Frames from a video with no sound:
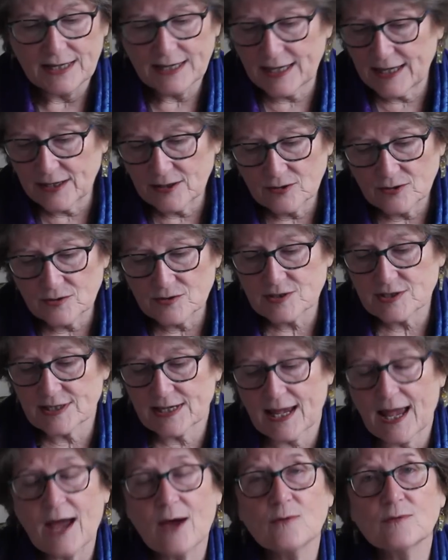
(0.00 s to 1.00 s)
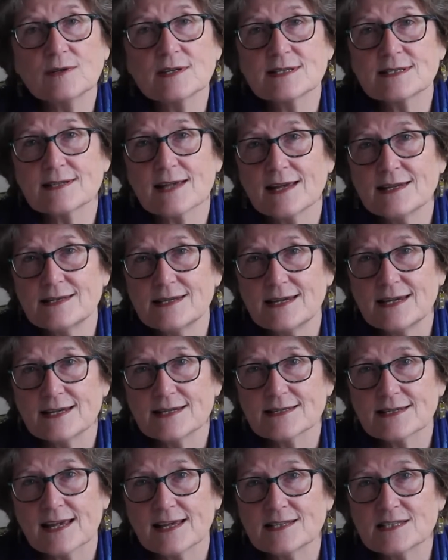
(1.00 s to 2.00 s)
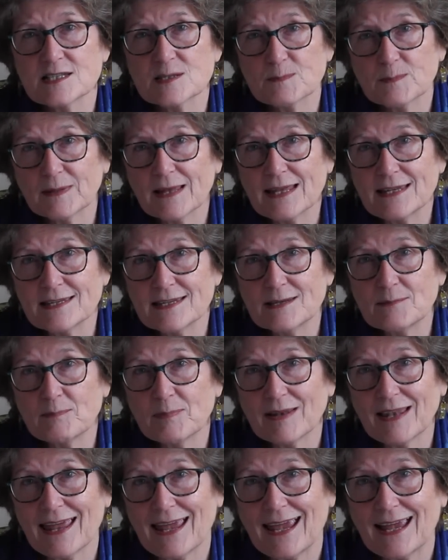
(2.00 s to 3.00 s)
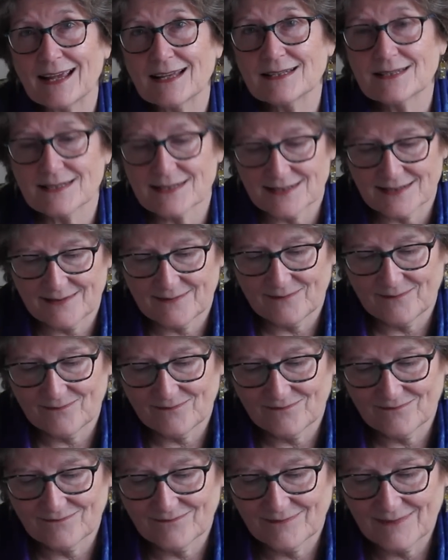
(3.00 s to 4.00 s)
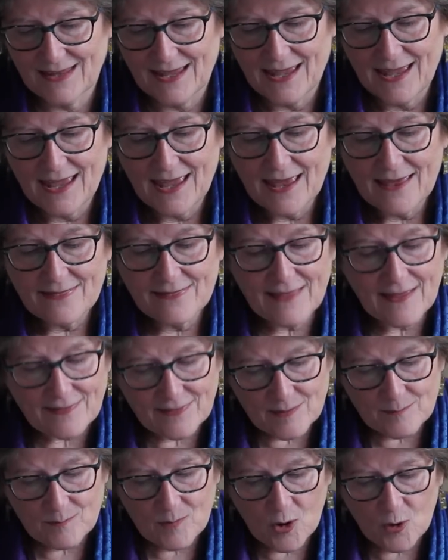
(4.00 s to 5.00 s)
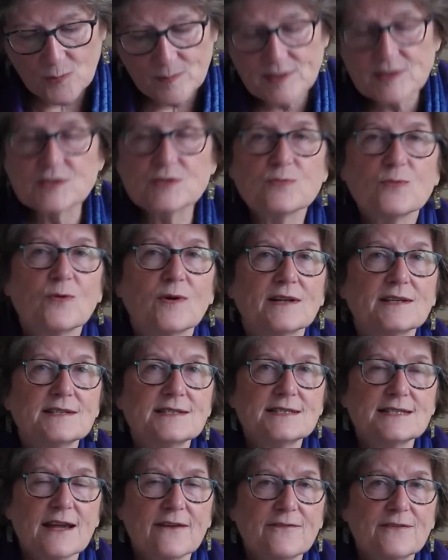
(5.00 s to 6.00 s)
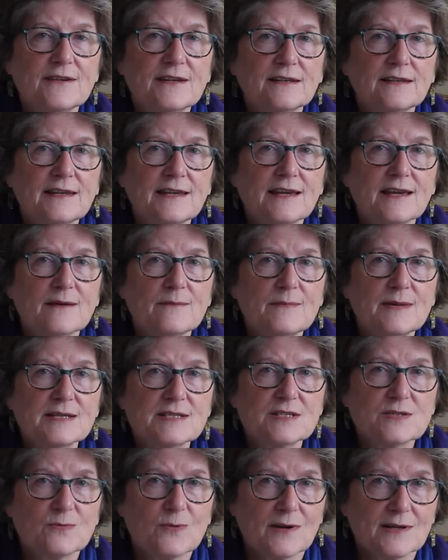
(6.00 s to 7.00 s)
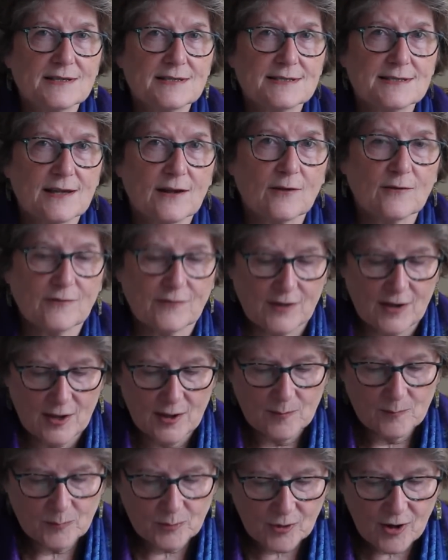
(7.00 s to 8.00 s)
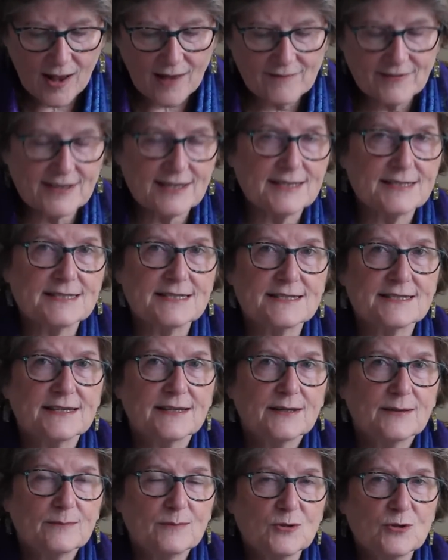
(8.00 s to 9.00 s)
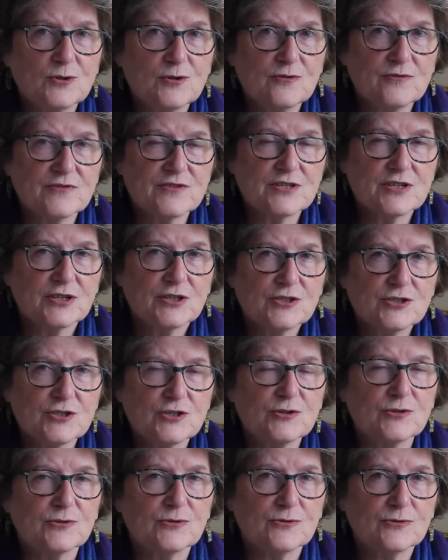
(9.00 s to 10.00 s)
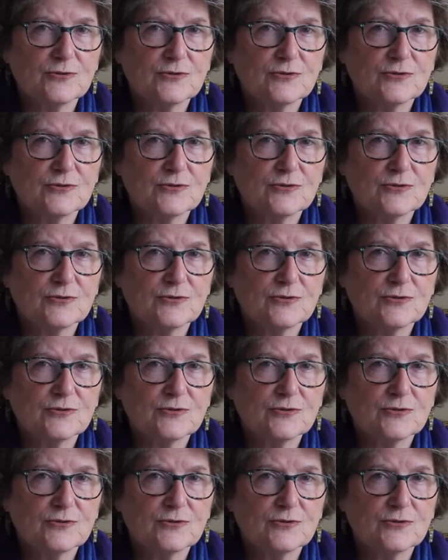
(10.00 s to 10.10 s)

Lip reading: kills countless ideas and splendid plans. That the moment one definitely commits oneself, providence moves too.